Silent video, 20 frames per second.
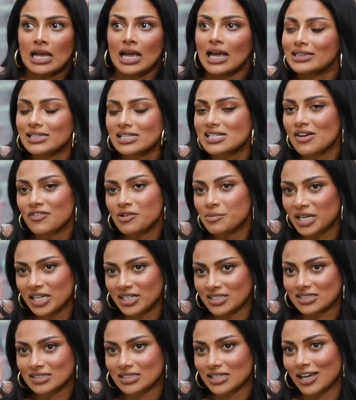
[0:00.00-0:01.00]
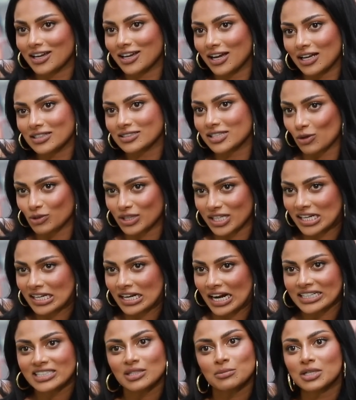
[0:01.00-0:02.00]
And there's never been a South
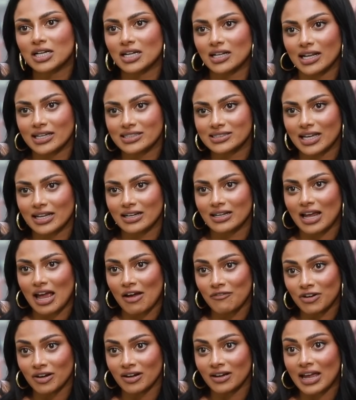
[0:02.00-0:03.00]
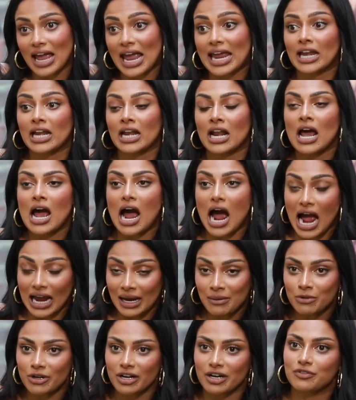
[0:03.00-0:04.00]
Indian item girl like that ever. And
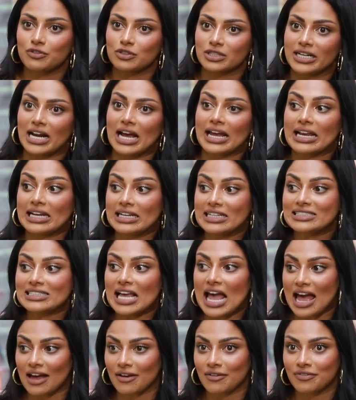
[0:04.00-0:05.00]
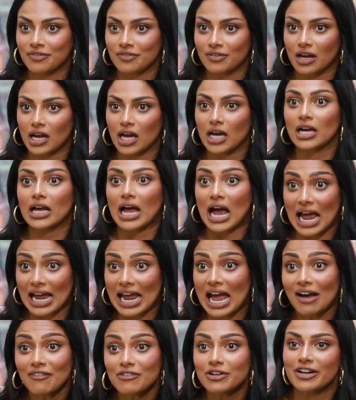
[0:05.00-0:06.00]
I'm grateful that I at least have, I
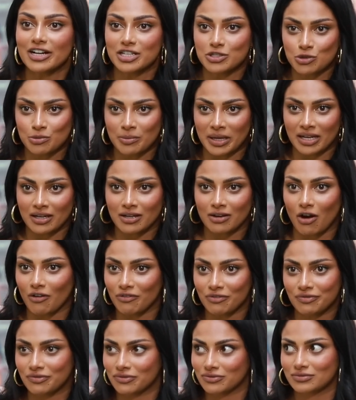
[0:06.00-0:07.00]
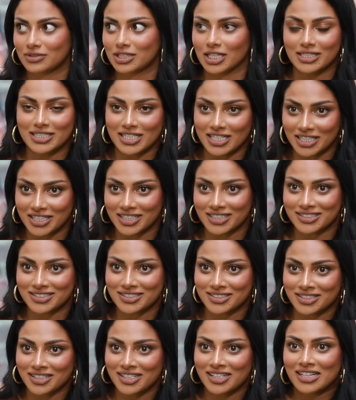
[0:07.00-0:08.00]
have a resume of 30
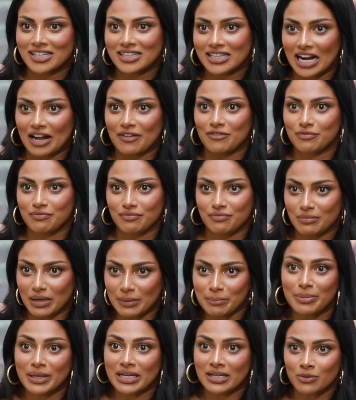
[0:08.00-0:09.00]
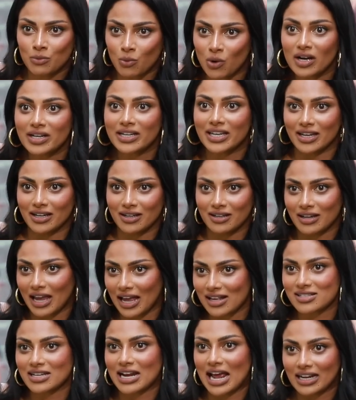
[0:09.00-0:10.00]
years that I've been working
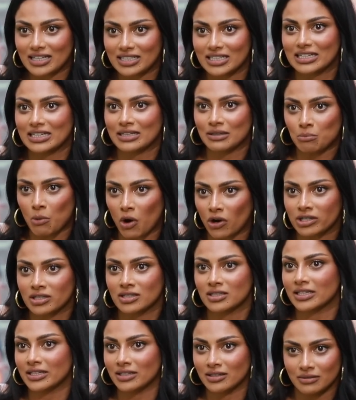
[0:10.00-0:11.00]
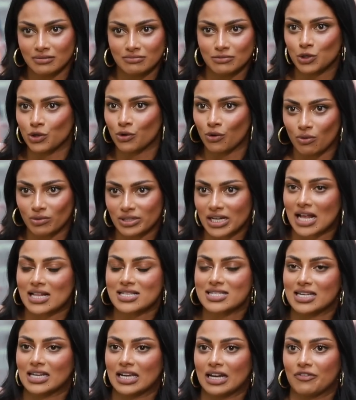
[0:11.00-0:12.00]
as an actor and model and, you know,
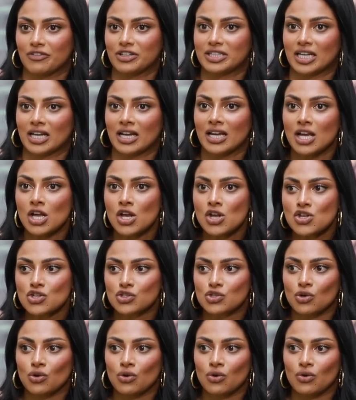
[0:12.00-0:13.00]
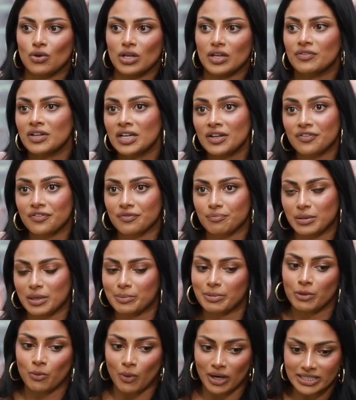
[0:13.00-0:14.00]
dancing and everything. So even if
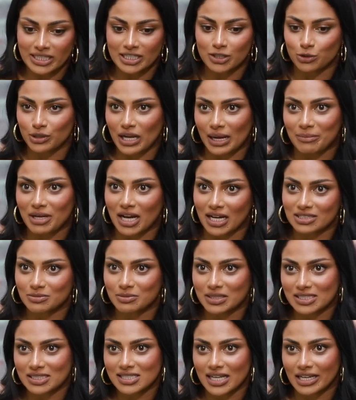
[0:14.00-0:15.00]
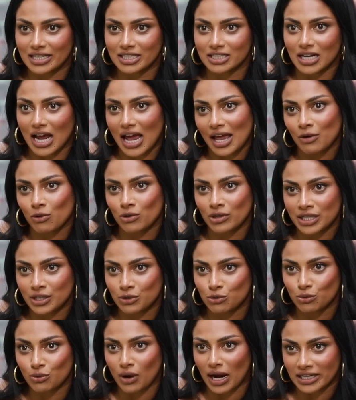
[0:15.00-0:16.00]
people wanted to typecast say, I only
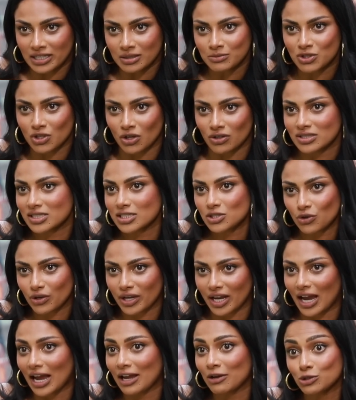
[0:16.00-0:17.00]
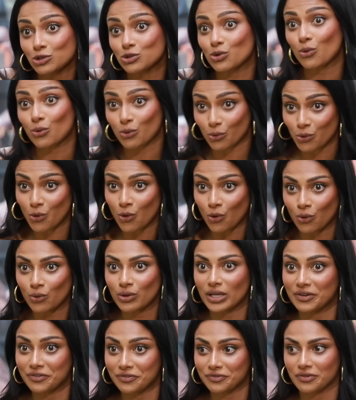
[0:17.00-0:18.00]
do item songs, it's okay. I also
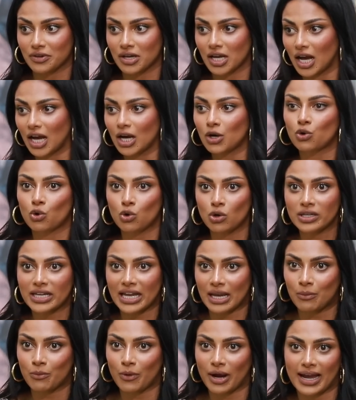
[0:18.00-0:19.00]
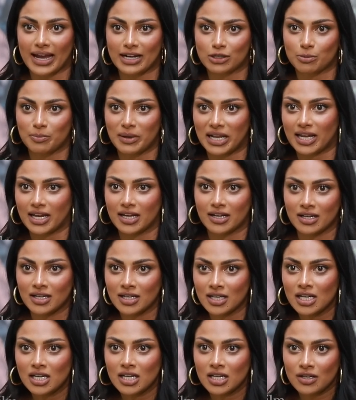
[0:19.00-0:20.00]
know if a role came where I had to play a
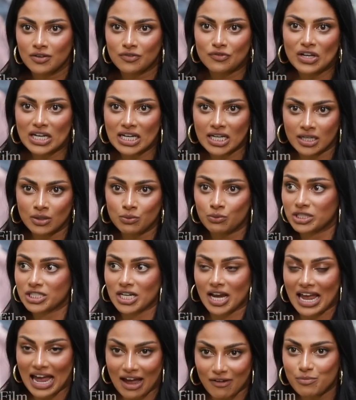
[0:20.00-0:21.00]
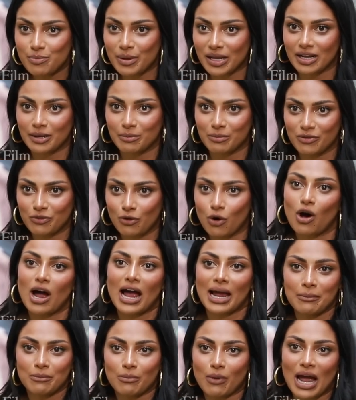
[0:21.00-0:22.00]
villain, which I have played before,
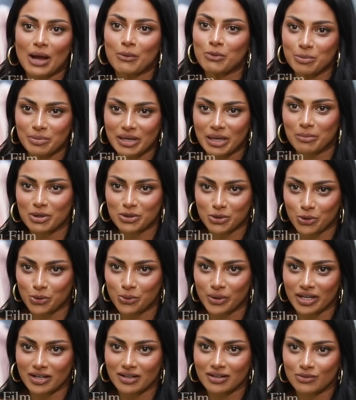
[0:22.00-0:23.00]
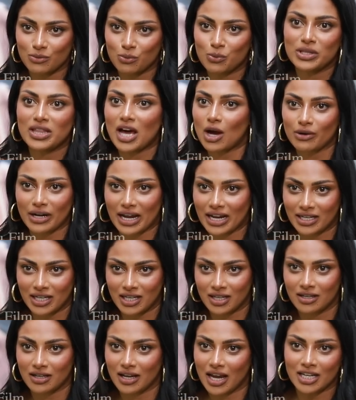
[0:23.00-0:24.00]
I would be able to do it without
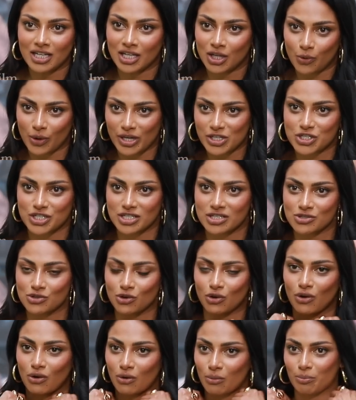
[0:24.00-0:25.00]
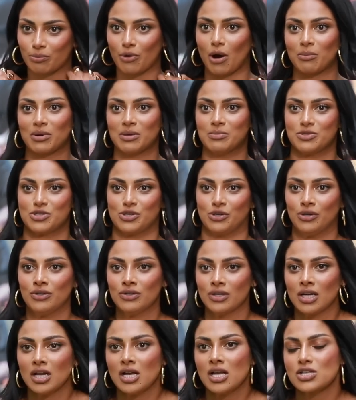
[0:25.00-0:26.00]
any questions or problems, you
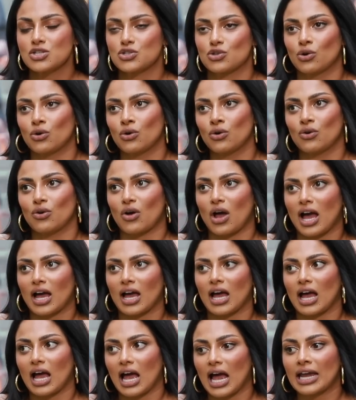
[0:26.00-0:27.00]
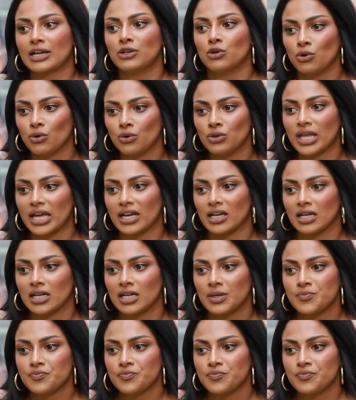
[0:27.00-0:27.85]
know? So I know that,